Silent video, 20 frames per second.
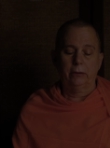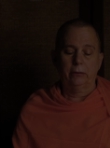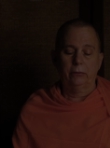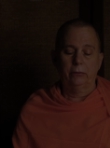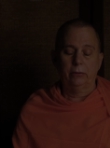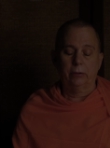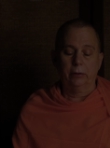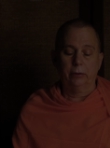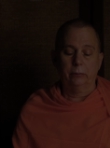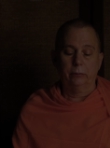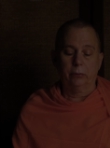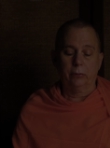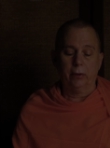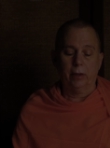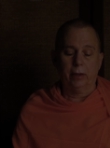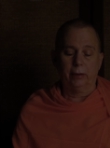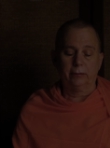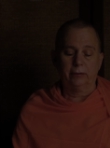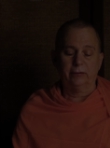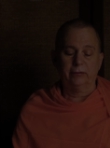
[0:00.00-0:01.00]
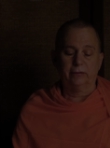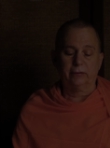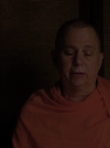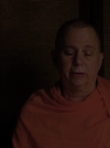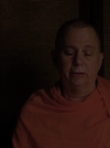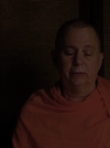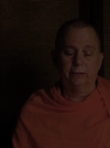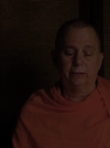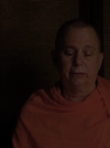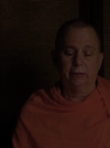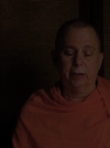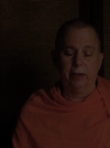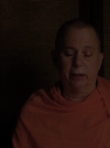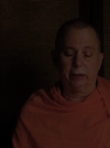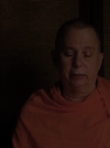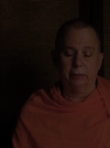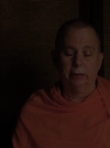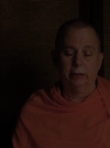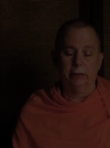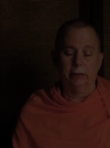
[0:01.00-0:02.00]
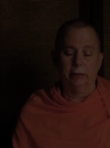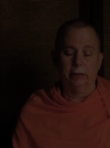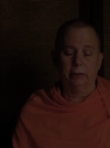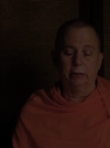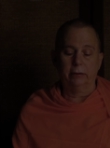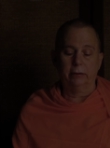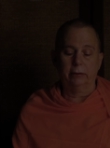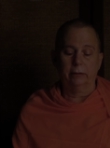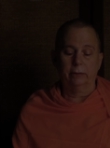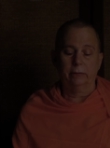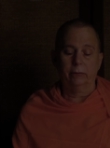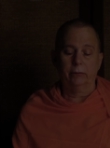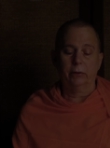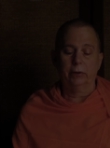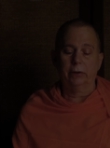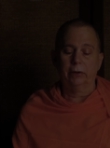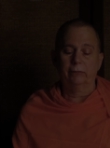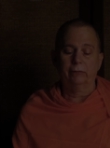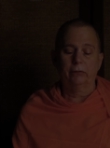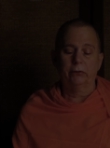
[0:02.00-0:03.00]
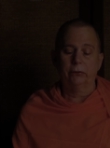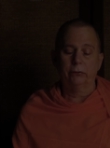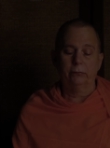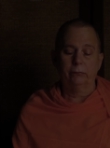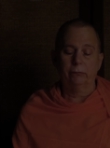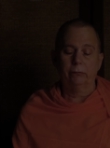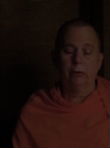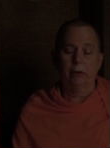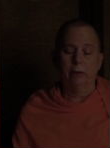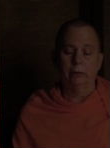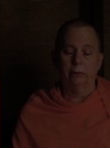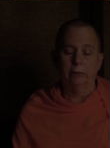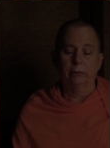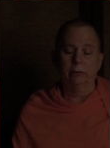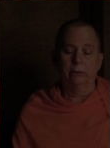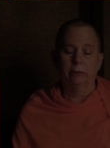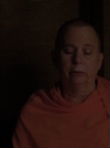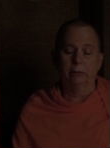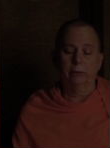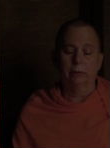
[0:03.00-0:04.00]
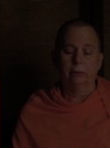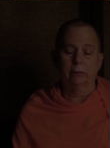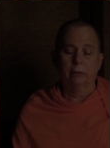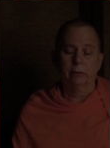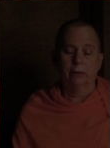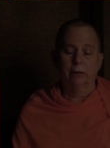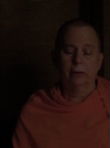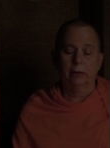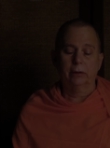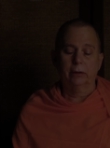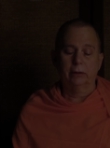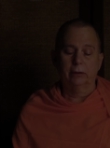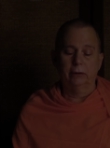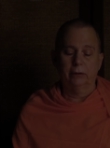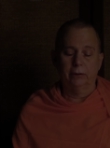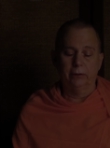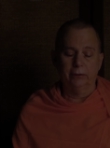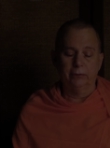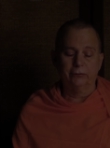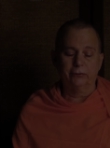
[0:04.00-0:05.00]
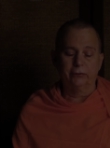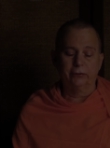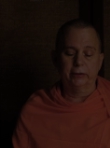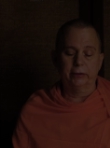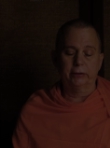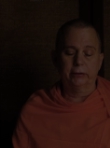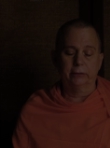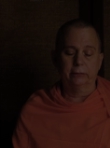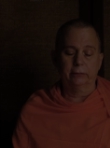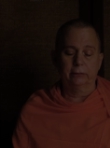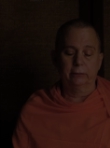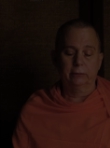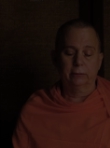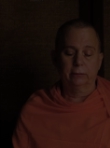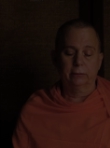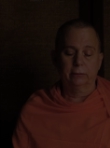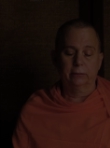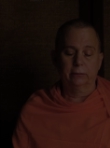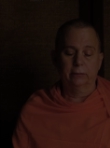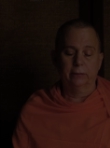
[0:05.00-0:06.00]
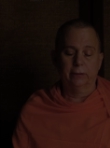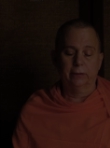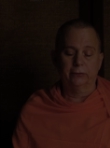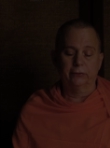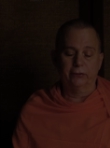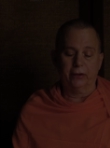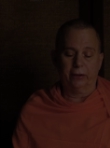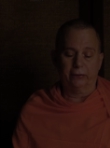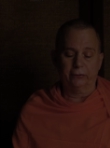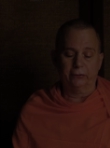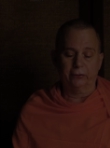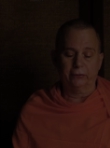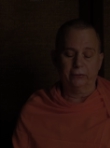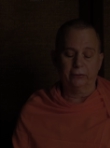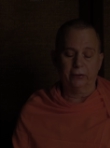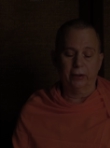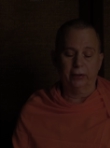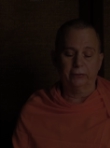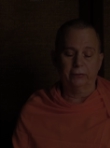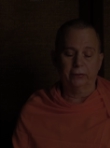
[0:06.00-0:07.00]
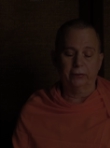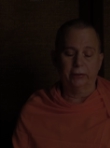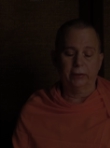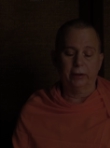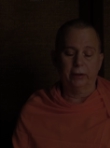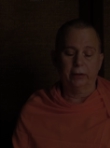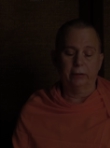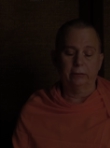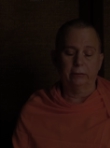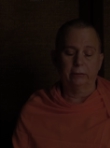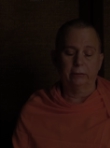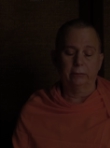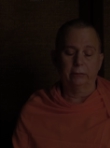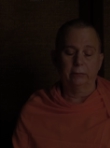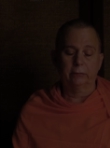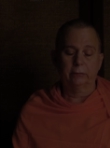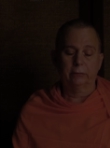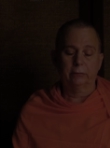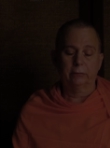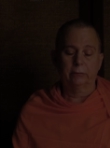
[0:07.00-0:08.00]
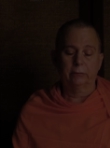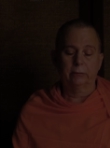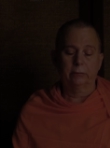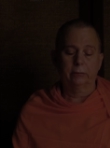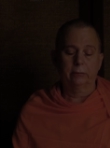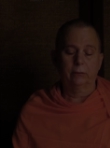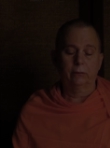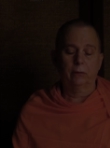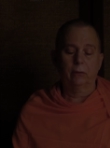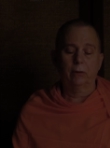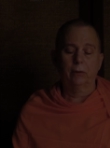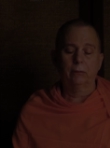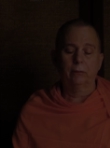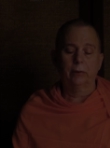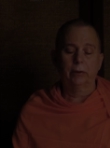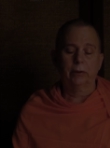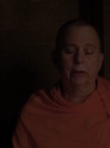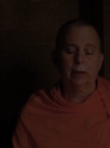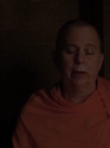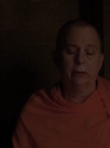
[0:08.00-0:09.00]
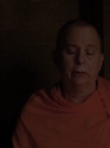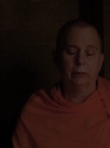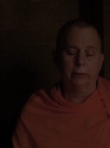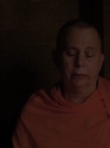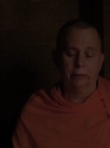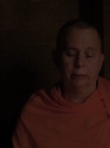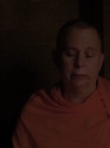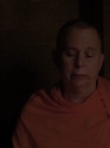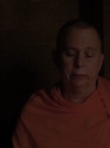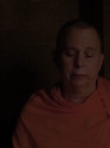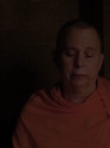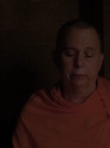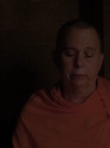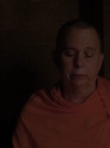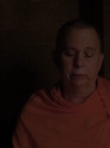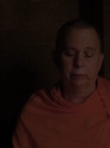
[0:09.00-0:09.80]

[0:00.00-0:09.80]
You can practice this technique whenever you want, listening to this exercise again or without it.